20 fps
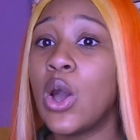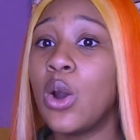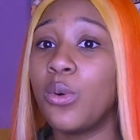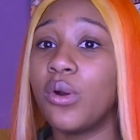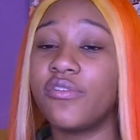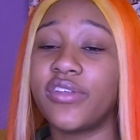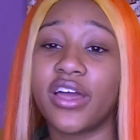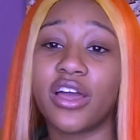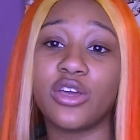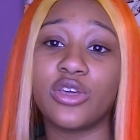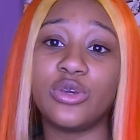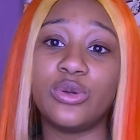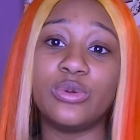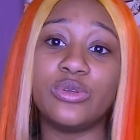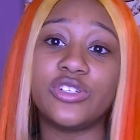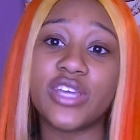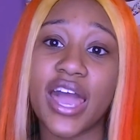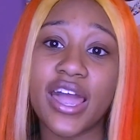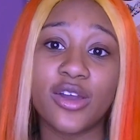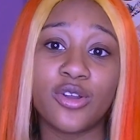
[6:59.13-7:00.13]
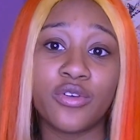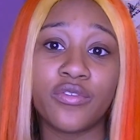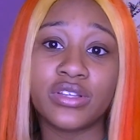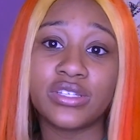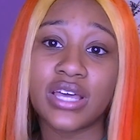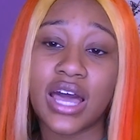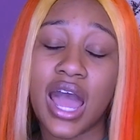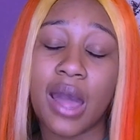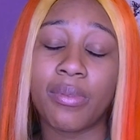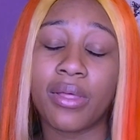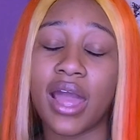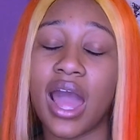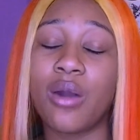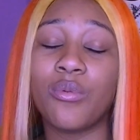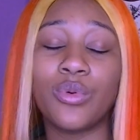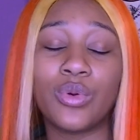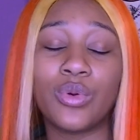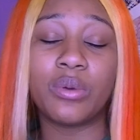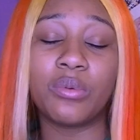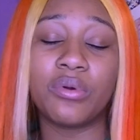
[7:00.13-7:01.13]
with like a cute jacket over top. Like, I
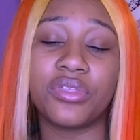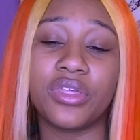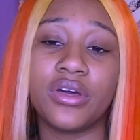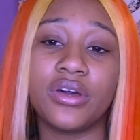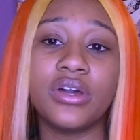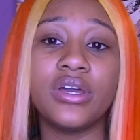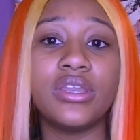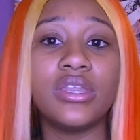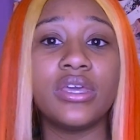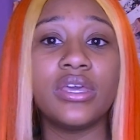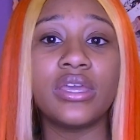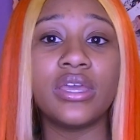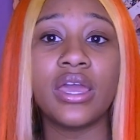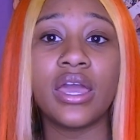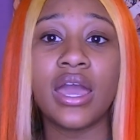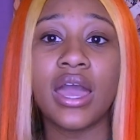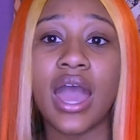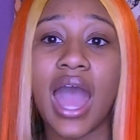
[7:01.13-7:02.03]
it with a hoodie.